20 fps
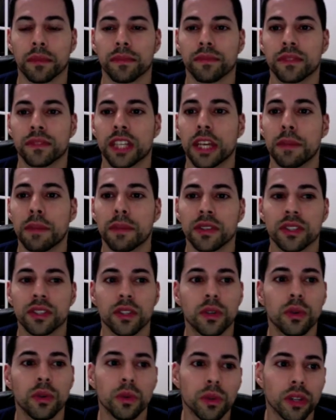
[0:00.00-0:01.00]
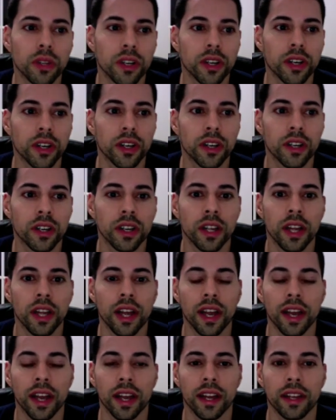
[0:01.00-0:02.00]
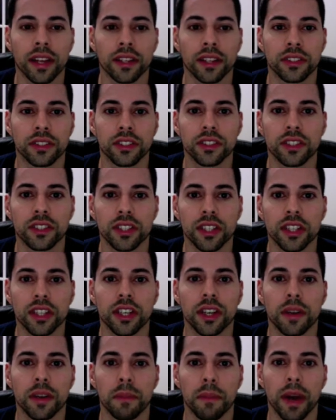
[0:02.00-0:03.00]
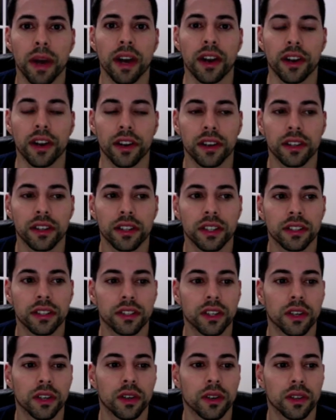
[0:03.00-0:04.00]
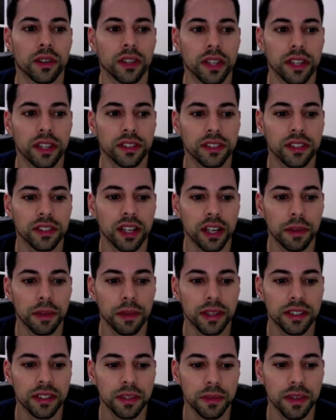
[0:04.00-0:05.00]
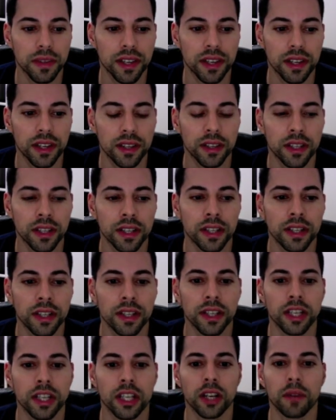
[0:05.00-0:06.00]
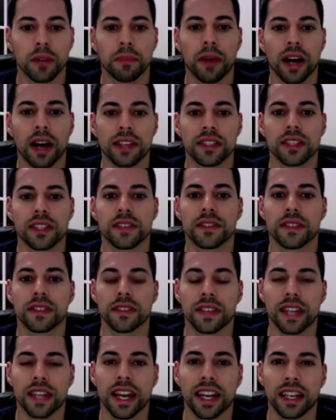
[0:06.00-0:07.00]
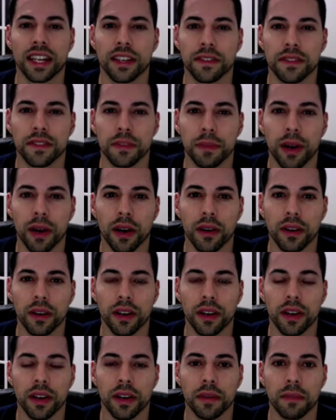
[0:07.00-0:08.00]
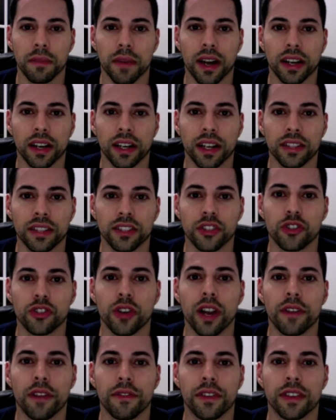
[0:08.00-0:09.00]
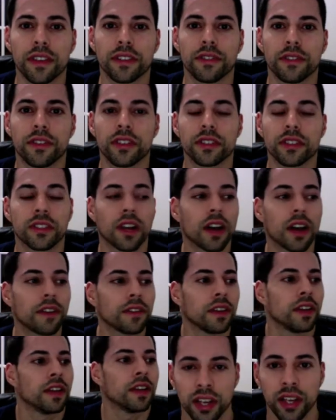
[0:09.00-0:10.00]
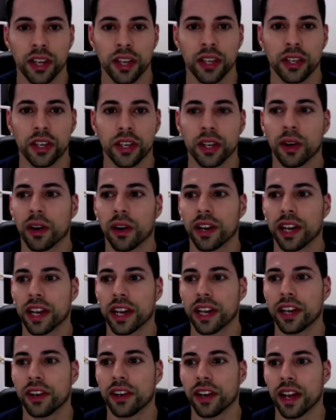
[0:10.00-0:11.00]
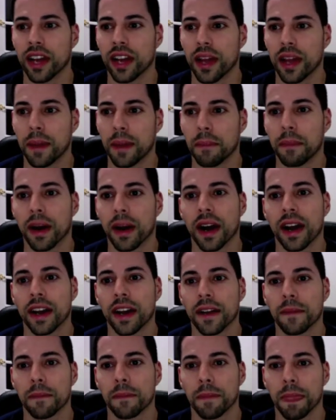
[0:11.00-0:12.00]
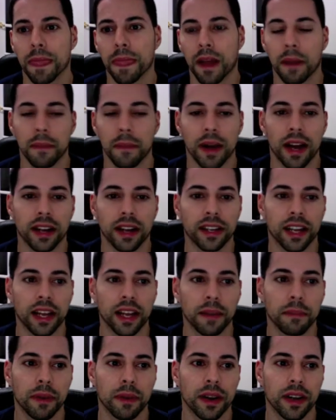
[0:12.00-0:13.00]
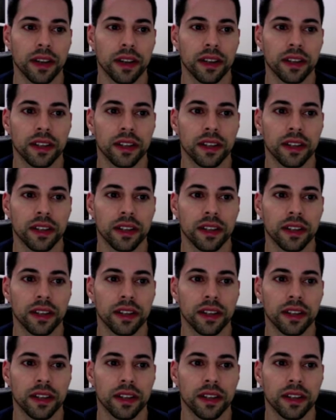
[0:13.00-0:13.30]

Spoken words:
keep us cooler, and just look better. So let's talk about some of the positives and negatives about Mocknecks and Dri-fits. First off, you can go on the internet and buy a Mockneck, but